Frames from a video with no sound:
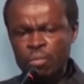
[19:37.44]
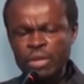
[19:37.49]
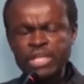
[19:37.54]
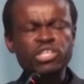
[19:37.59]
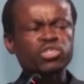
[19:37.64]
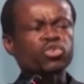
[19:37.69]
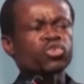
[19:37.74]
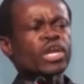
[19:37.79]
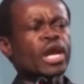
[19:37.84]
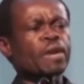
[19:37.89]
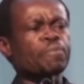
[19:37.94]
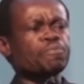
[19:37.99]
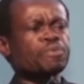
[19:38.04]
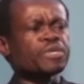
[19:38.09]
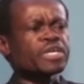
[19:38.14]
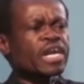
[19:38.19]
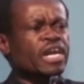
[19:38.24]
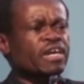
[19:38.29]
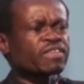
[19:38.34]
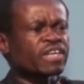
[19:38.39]
But it would
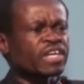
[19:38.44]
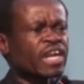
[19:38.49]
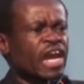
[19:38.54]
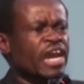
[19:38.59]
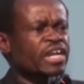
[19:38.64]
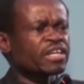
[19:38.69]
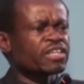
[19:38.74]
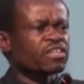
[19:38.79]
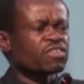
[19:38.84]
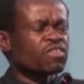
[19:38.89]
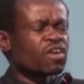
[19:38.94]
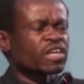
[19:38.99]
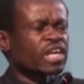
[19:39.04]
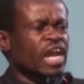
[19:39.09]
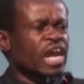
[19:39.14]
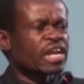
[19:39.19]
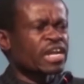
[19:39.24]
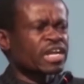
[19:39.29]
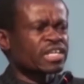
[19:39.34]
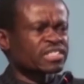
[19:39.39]
appear that I did not
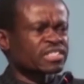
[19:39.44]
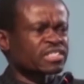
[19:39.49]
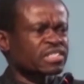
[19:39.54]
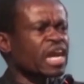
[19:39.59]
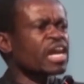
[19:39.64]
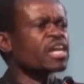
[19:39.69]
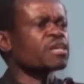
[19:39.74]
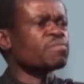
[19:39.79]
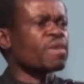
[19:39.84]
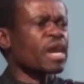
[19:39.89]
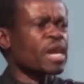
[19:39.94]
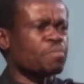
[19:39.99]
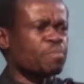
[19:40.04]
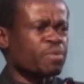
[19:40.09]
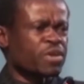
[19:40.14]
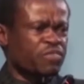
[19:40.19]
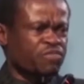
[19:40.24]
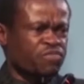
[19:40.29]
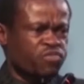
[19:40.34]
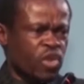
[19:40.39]
understand my
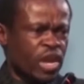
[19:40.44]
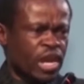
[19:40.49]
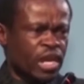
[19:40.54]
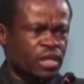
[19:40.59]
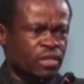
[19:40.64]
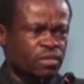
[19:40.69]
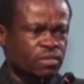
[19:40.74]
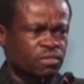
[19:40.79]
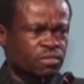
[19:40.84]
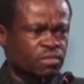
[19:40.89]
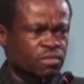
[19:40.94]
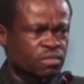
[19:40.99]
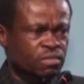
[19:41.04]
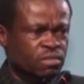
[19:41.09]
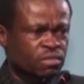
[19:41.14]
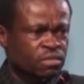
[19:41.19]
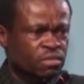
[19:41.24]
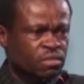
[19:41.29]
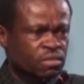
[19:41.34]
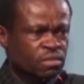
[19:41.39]
brief well.
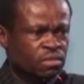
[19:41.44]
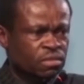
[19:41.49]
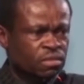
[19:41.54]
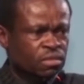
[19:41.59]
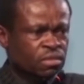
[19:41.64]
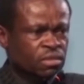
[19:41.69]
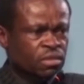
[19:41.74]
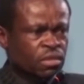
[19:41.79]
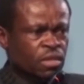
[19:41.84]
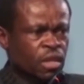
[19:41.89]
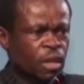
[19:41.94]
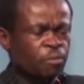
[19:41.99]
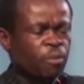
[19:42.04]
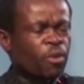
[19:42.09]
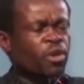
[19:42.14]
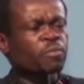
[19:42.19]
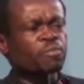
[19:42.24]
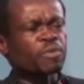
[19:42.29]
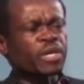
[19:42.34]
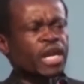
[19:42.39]

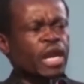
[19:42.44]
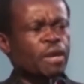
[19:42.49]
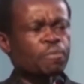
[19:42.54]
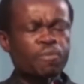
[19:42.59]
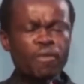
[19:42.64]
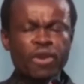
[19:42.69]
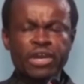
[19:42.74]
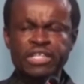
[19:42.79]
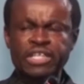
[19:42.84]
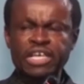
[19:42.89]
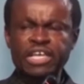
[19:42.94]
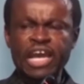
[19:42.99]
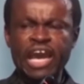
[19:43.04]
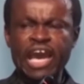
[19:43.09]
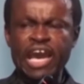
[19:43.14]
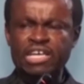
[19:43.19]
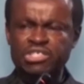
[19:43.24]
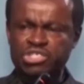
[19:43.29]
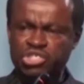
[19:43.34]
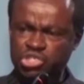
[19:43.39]
Upon being appointed,
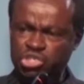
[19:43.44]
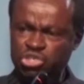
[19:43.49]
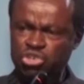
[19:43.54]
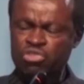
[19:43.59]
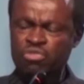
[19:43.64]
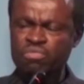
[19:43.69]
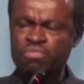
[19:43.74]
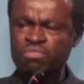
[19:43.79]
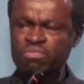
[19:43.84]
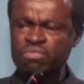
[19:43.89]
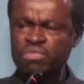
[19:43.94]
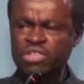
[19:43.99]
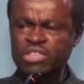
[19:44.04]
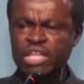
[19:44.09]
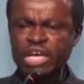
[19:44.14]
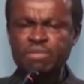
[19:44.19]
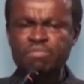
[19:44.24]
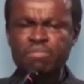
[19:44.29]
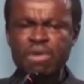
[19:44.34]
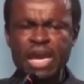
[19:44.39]
I assumed
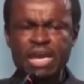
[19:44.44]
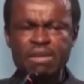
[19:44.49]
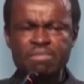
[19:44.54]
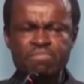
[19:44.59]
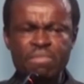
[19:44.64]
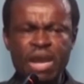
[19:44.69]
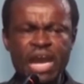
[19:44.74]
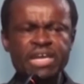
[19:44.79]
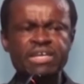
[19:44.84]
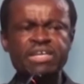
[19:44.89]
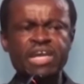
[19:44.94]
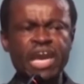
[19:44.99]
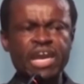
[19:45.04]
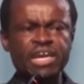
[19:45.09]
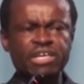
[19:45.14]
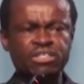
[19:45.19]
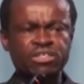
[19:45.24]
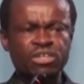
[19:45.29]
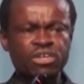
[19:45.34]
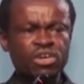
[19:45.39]
that my
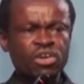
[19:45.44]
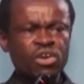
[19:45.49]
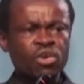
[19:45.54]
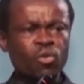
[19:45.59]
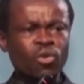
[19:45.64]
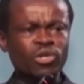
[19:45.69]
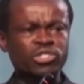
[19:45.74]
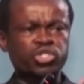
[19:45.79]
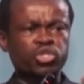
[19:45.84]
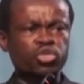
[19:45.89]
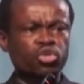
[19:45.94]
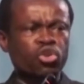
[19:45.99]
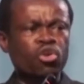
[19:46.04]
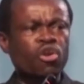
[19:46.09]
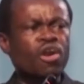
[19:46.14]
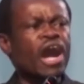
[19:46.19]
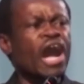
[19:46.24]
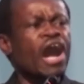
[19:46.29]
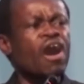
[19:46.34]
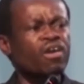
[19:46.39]
mandate was to
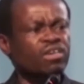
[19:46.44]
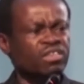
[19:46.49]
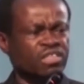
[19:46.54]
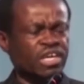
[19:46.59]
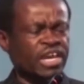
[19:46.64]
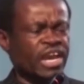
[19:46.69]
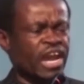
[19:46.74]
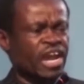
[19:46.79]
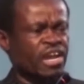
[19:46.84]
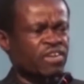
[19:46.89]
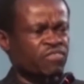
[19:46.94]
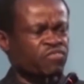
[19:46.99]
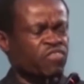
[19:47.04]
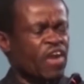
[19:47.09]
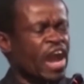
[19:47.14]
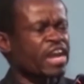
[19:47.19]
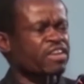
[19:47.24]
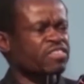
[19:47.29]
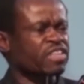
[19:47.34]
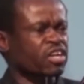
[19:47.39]
go out there and
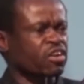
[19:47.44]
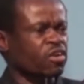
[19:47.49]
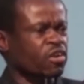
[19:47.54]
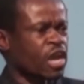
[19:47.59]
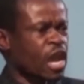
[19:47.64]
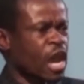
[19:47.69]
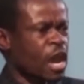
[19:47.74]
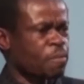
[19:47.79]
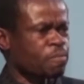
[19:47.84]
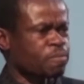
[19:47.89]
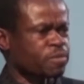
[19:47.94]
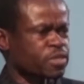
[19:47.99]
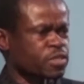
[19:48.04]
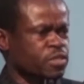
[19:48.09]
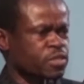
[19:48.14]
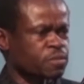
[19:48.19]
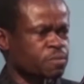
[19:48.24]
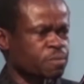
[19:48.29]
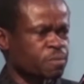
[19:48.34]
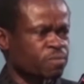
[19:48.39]
fight the
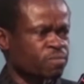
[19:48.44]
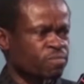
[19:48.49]
corrupt.